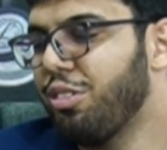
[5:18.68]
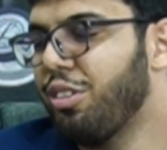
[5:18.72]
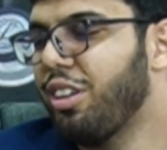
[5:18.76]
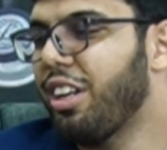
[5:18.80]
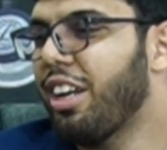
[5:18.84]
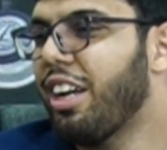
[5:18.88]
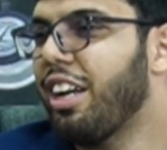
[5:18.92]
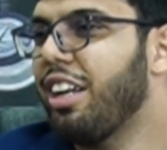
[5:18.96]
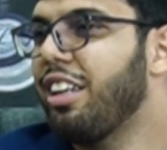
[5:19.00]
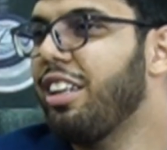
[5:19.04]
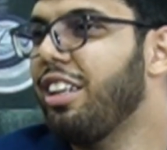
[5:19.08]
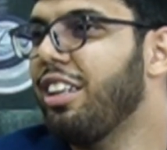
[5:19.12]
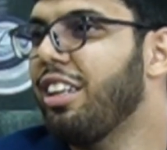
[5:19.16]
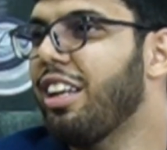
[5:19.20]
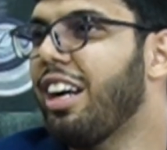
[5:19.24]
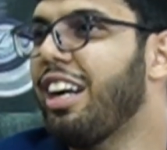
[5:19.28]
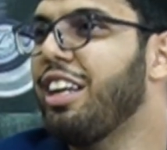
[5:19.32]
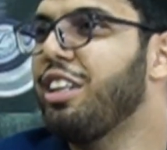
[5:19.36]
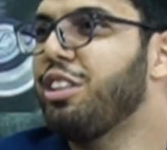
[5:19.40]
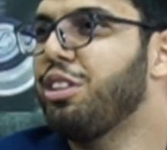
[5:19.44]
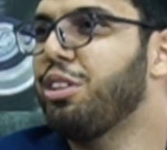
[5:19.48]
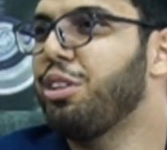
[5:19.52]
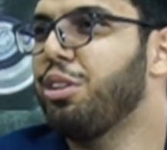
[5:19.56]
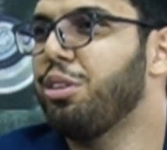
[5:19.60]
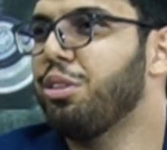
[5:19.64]
we had in
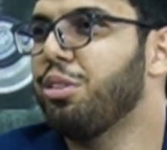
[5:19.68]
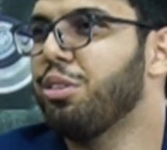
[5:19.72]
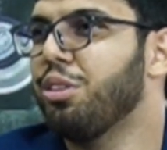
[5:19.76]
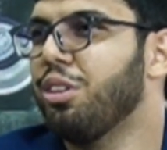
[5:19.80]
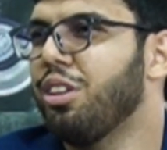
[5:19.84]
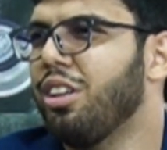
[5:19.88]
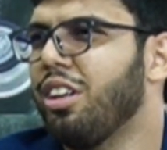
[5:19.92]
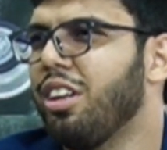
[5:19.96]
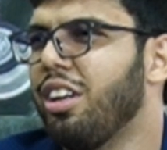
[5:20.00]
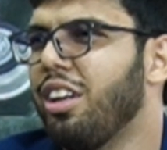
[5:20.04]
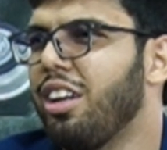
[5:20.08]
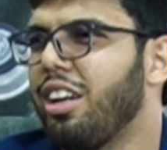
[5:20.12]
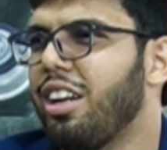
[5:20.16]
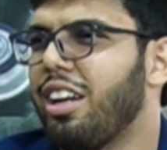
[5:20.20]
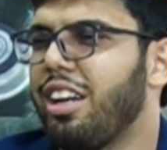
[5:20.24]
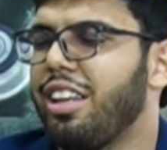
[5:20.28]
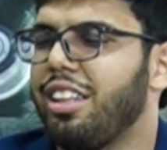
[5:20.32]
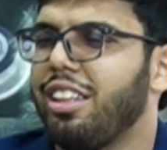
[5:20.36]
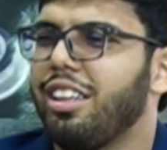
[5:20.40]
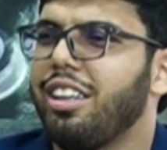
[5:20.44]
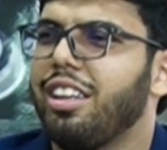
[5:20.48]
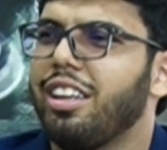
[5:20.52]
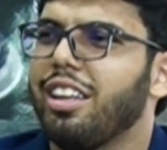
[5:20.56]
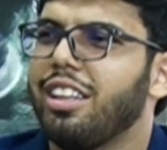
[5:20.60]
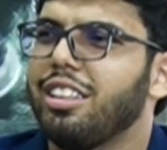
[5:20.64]
ICU. I
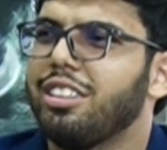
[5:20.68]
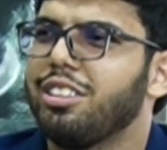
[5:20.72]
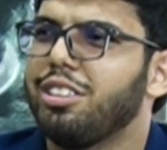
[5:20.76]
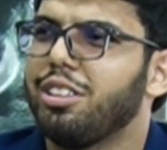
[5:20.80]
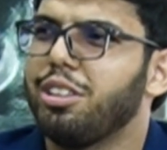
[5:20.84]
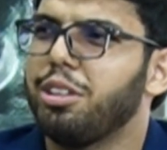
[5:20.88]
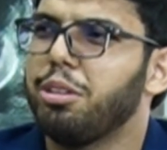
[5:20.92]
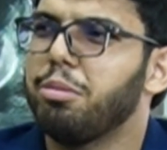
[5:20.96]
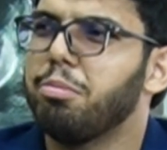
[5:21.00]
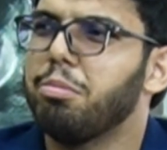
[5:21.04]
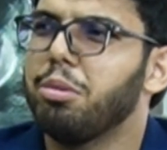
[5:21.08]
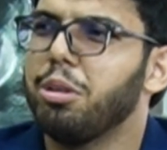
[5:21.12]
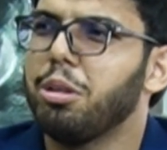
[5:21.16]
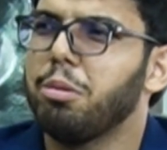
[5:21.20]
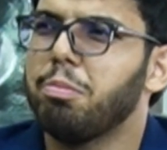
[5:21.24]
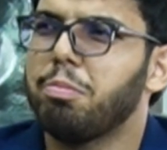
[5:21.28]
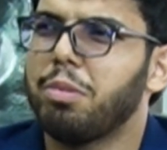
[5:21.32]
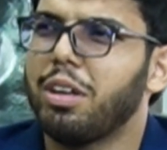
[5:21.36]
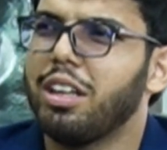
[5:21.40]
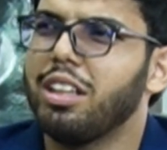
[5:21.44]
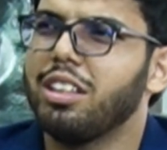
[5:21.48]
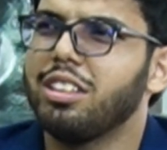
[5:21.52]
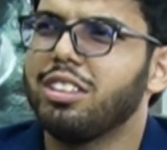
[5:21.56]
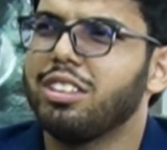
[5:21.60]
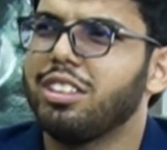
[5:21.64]
think he had cerebral
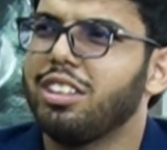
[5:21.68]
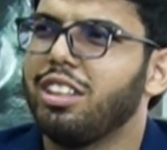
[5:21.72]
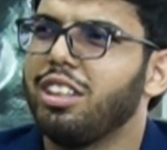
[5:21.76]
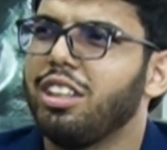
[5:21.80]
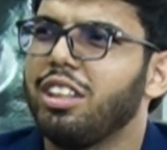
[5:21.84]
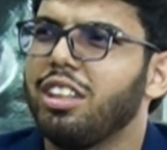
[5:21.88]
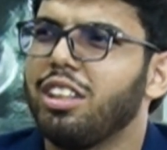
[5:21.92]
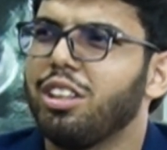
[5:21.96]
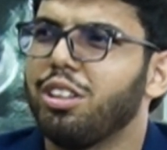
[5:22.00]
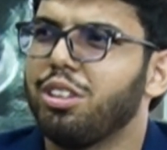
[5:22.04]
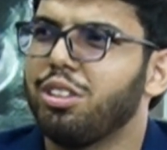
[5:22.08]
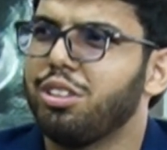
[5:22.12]
palsy or